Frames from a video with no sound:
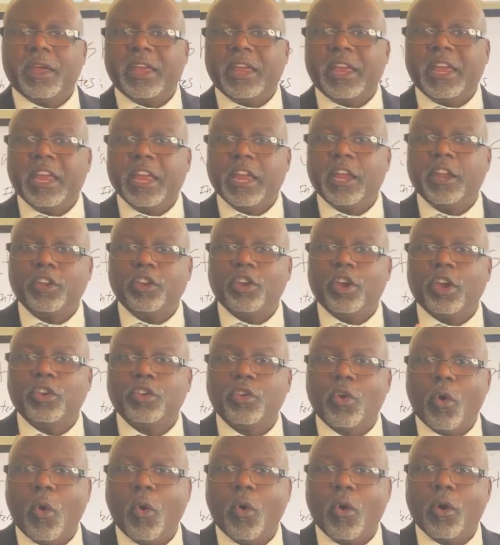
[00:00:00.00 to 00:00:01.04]
in
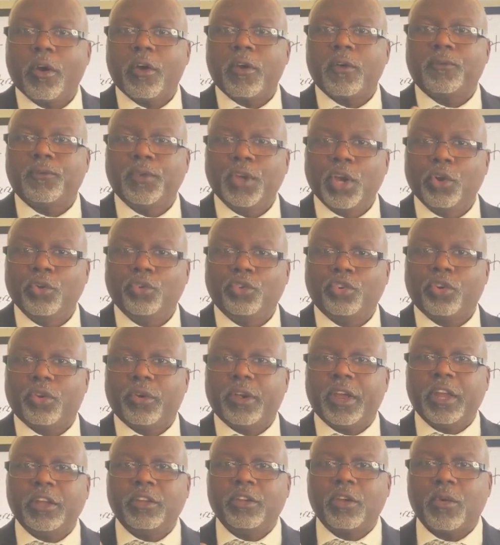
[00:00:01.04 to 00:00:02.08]
your future,
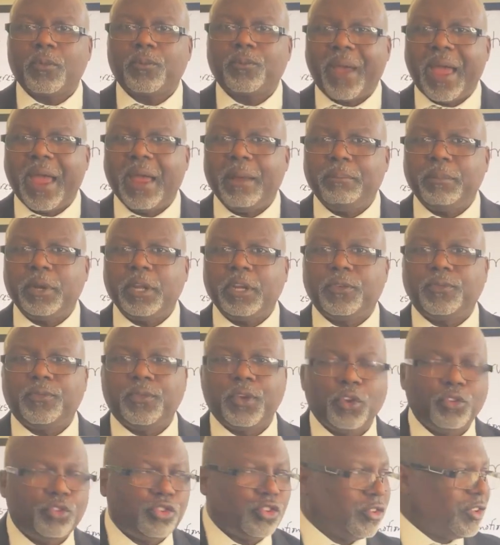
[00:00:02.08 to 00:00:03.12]
in your family's
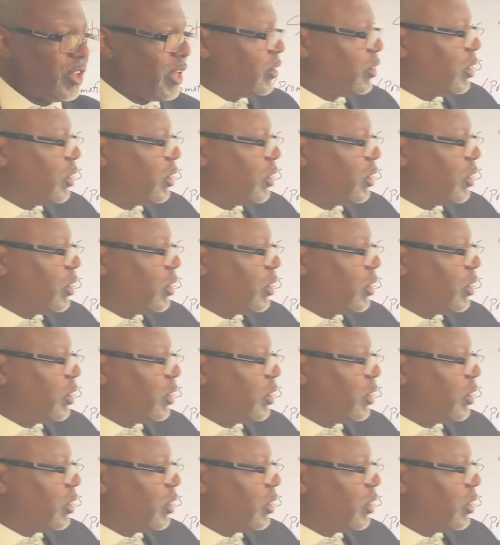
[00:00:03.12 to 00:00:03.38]
future. This